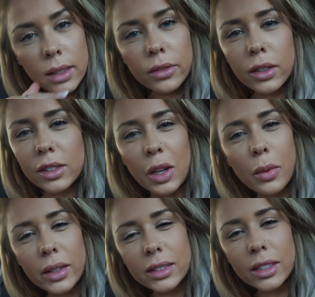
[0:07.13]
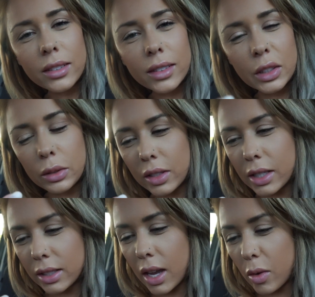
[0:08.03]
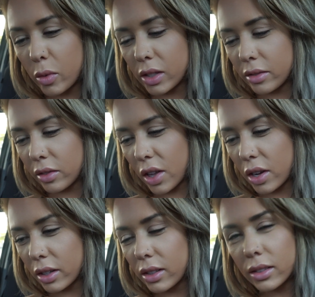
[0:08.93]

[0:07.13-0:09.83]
It feels so weird to use this camera to vlog.